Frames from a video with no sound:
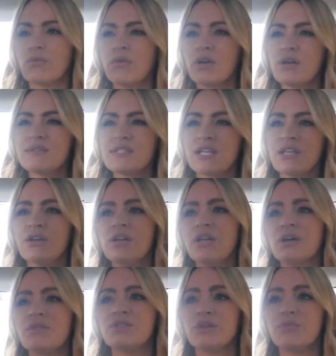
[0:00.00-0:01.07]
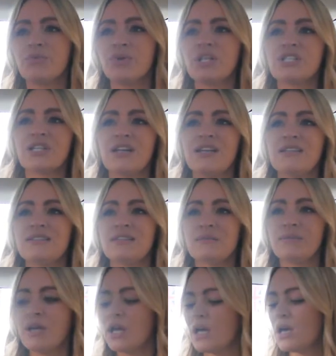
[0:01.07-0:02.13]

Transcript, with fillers: when I was at uni, I was doing print journalism.